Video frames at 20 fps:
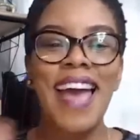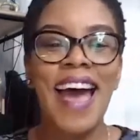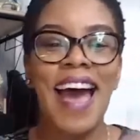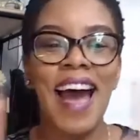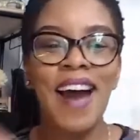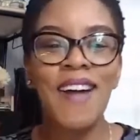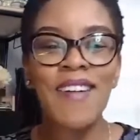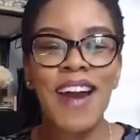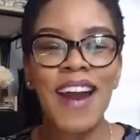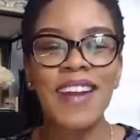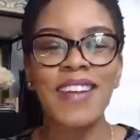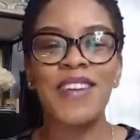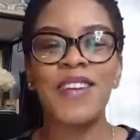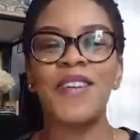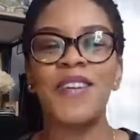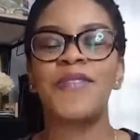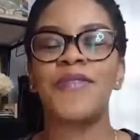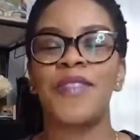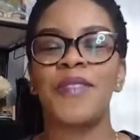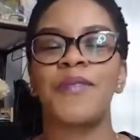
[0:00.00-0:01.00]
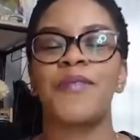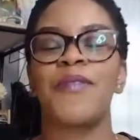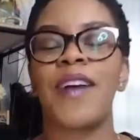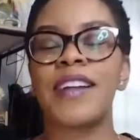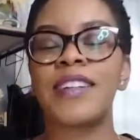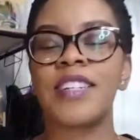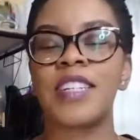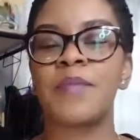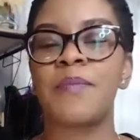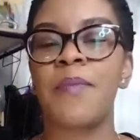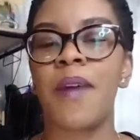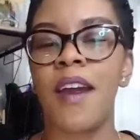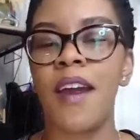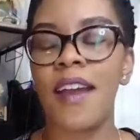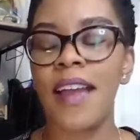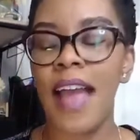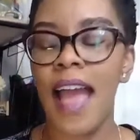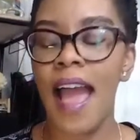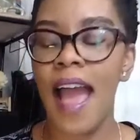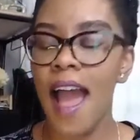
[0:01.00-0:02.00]
how are you from
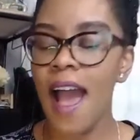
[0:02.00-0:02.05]
Fredericksburg?